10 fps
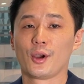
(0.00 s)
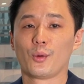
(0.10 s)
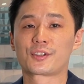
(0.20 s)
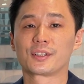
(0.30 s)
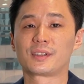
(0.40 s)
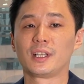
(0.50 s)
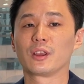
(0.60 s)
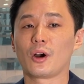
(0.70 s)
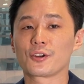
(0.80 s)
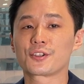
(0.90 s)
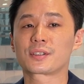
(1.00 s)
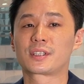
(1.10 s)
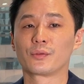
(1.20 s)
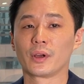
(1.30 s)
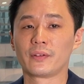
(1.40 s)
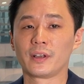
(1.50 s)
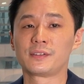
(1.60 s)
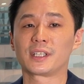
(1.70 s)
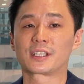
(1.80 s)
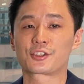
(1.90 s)
which is the largest
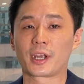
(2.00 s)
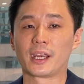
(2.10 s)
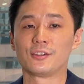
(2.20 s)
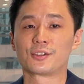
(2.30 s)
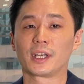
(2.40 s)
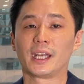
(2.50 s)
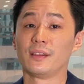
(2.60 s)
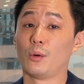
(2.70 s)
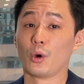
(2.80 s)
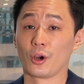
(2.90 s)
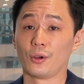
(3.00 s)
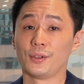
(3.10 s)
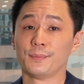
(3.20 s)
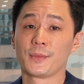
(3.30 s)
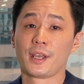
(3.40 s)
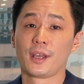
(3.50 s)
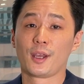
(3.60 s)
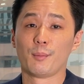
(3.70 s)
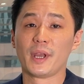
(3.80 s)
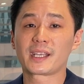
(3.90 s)
derivatives exchange in the world,
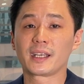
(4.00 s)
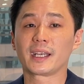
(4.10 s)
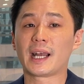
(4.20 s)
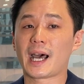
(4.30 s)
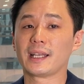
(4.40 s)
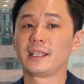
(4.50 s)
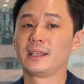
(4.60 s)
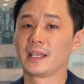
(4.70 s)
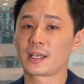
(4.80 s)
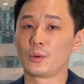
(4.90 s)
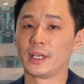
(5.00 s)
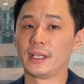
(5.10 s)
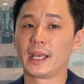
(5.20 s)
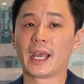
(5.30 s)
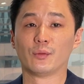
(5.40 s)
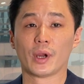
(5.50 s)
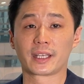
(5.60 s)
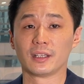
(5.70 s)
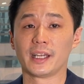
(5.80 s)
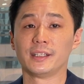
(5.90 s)
making it highly liquid and
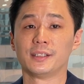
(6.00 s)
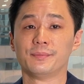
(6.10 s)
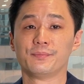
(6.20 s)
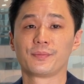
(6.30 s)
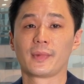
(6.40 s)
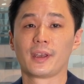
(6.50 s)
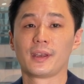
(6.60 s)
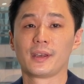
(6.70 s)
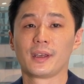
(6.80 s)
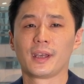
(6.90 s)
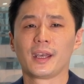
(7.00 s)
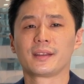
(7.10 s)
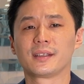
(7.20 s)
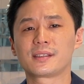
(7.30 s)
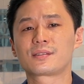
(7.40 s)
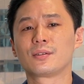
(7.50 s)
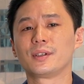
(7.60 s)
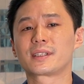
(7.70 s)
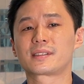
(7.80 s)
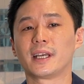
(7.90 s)
regulated. This is to
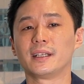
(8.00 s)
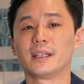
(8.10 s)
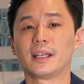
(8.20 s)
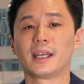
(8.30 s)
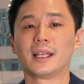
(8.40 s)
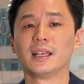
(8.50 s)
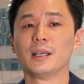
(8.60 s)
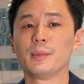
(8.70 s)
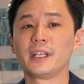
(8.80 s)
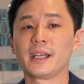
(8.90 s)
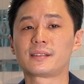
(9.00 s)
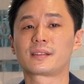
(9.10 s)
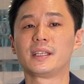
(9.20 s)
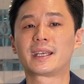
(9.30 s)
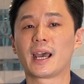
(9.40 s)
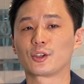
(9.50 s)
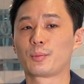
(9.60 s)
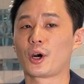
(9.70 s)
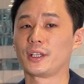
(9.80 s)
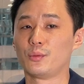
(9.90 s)
an extent eliminates the
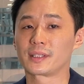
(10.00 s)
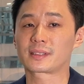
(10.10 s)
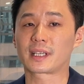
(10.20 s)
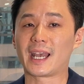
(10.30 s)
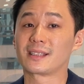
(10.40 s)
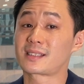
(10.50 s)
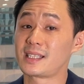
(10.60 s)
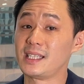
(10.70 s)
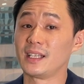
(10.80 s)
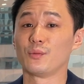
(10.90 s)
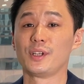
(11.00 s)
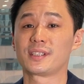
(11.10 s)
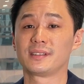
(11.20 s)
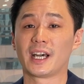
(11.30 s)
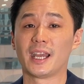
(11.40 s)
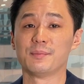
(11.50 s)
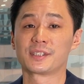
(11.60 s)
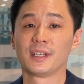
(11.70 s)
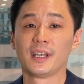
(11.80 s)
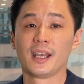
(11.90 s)
counterparty risk as seen in recent
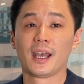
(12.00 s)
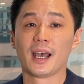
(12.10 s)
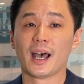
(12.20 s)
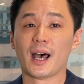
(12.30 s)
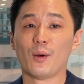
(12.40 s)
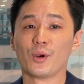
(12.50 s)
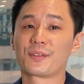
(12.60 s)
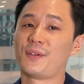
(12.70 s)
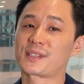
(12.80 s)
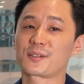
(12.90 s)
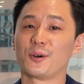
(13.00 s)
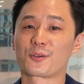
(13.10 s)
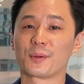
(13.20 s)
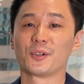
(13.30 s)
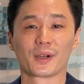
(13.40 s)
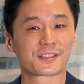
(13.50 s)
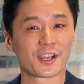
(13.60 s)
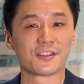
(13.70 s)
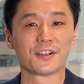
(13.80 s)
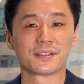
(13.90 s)
times with physical crypto
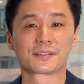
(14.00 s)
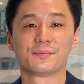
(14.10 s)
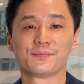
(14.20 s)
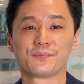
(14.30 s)
exchanges.